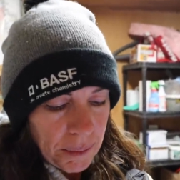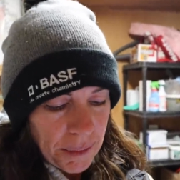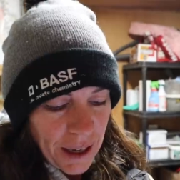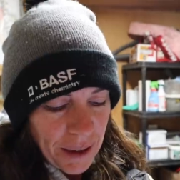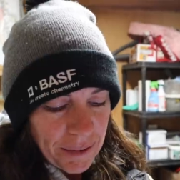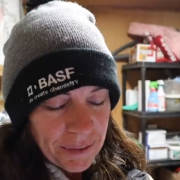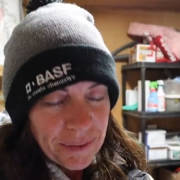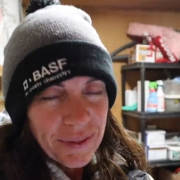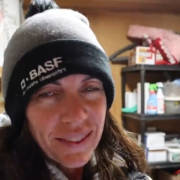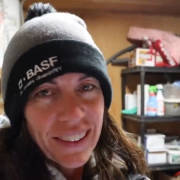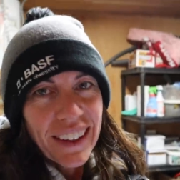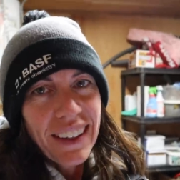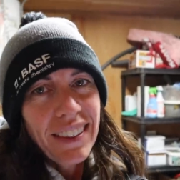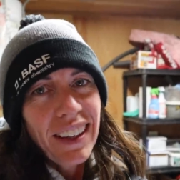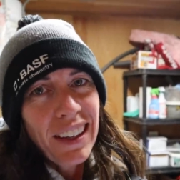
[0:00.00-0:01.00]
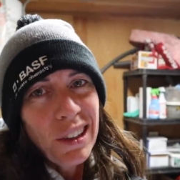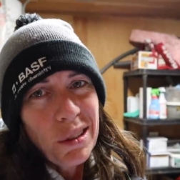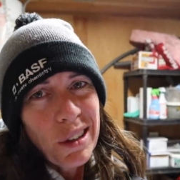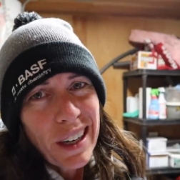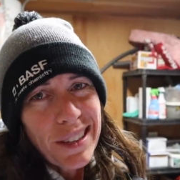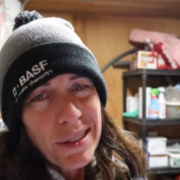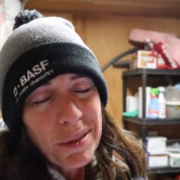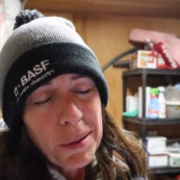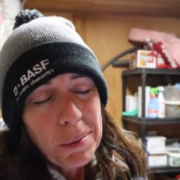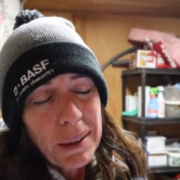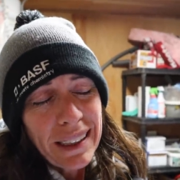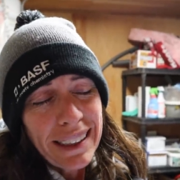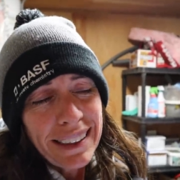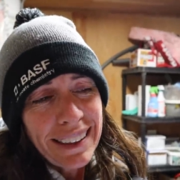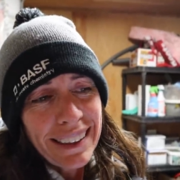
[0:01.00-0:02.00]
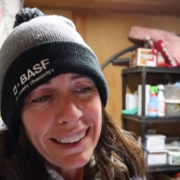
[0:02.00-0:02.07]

But thank you guys for being